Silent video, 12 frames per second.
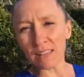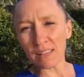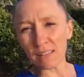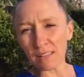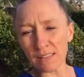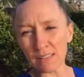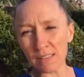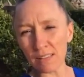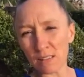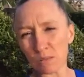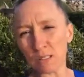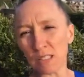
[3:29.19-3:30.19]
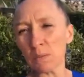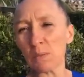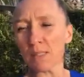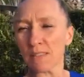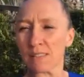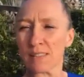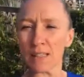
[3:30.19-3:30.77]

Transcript: is a really important